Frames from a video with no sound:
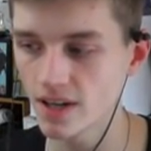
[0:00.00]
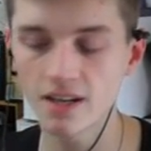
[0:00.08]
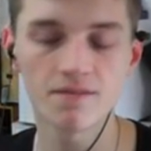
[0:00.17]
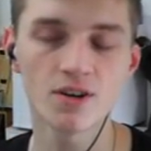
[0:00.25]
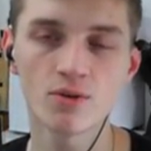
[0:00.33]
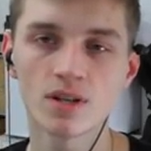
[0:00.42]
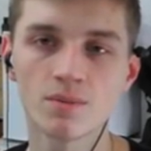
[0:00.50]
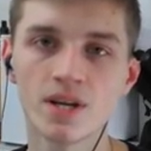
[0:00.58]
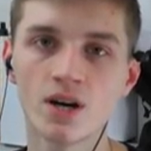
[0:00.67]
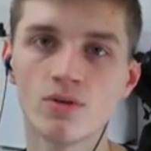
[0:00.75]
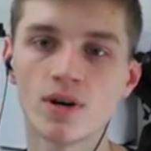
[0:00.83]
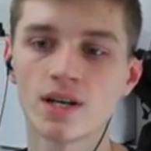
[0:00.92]
Anything, let me
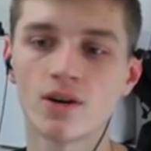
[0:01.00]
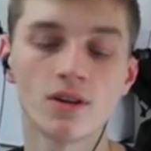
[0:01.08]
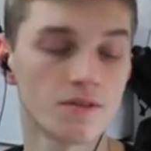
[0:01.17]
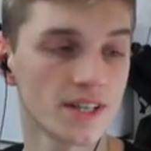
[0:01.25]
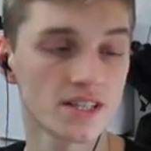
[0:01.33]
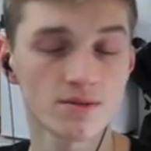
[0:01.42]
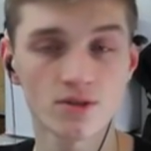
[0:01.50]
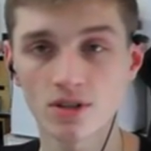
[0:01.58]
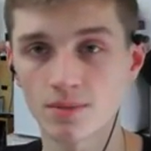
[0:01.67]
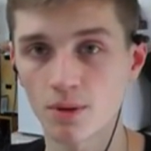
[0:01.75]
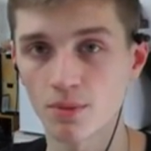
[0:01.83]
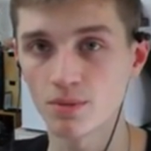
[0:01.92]
know, and all the things I've
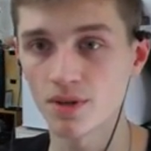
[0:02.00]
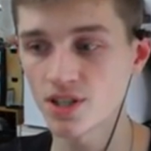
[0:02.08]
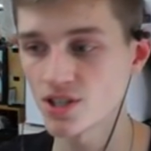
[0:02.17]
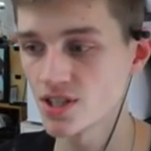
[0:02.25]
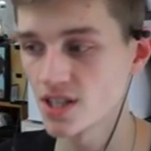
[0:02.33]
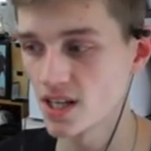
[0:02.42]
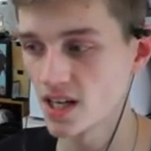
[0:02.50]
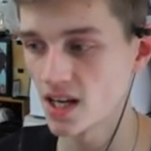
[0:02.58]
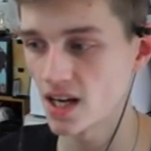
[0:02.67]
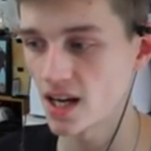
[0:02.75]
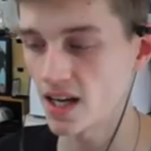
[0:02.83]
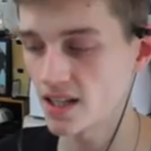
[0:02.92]
talked about pretty much.
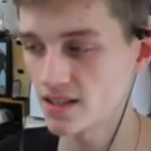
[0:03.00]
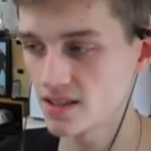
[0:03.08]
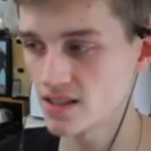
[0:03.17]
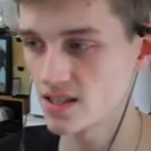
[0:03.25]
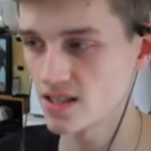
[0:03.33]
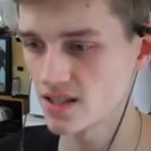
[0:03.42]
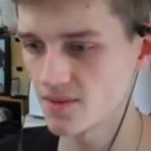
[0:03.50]
And